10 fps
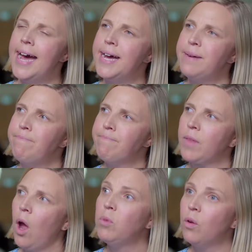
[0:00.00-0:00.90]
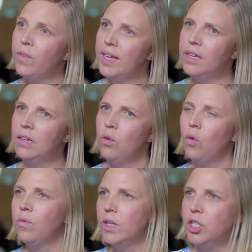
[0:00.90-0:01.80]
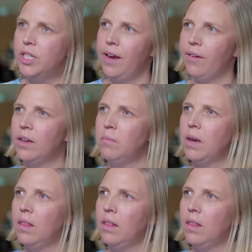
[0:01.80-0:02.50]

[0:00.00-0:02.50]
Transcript: Um, I'm not vegan or vegetarian,